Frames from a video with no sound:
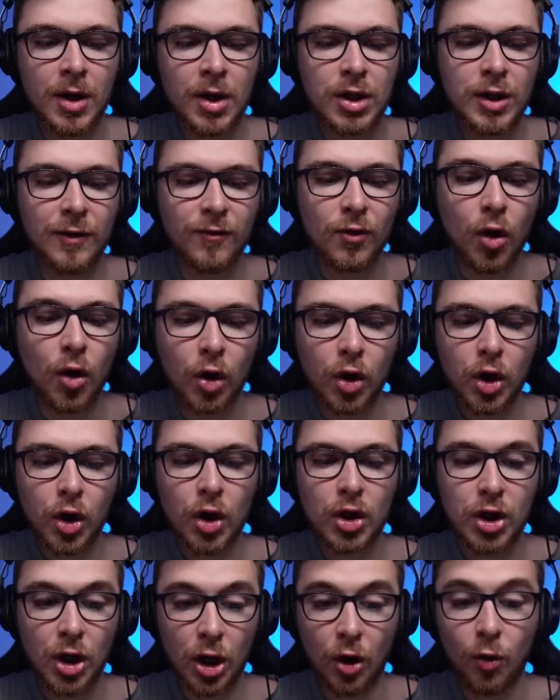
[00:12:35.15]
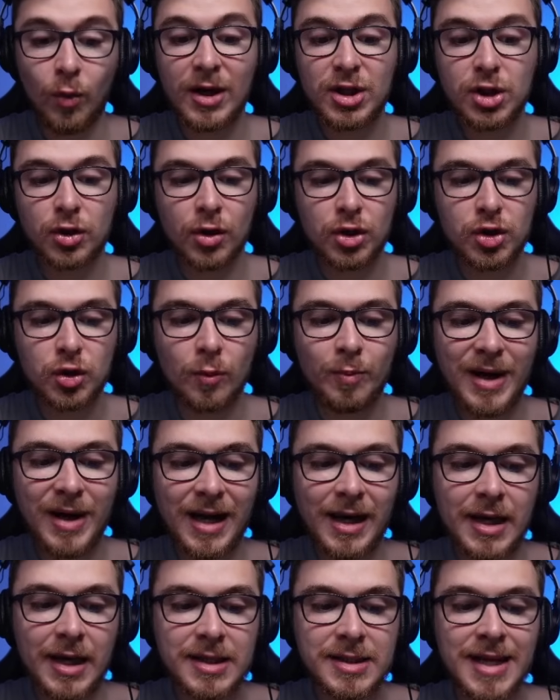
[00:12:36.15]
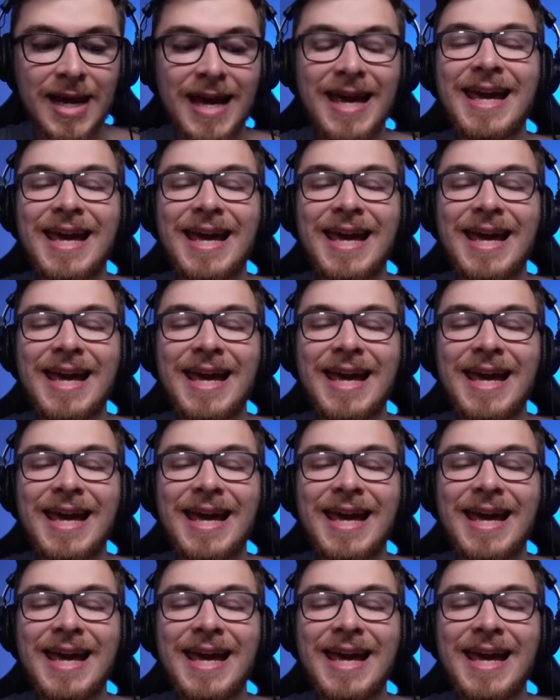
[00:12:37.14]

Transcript: You've got Cunha away to Crystal Palace,